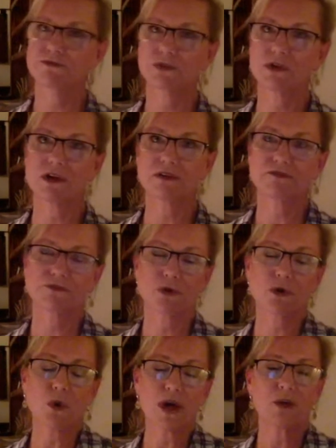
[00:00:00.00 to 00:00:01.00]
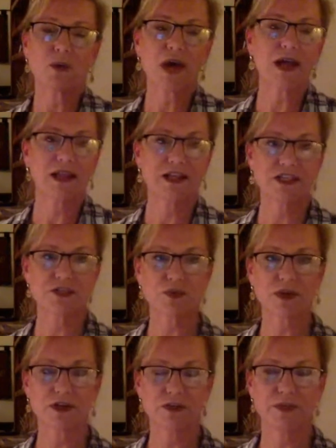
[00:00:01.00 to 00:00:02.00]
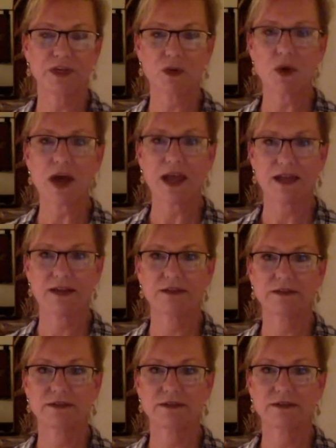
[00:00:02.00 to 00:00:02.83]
for quite a while. I just wanted to be quiet.